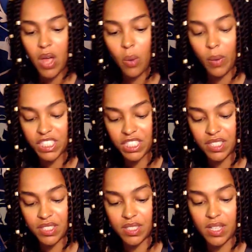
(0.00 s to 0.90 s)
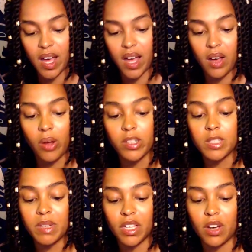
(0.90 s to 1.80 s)
which is
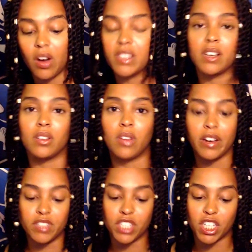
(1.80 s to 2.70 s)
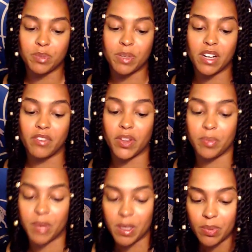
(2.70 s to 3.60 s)
ultimately causing a lot of judgment of other
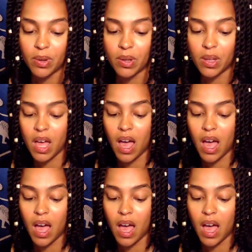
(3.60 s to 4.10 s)
people,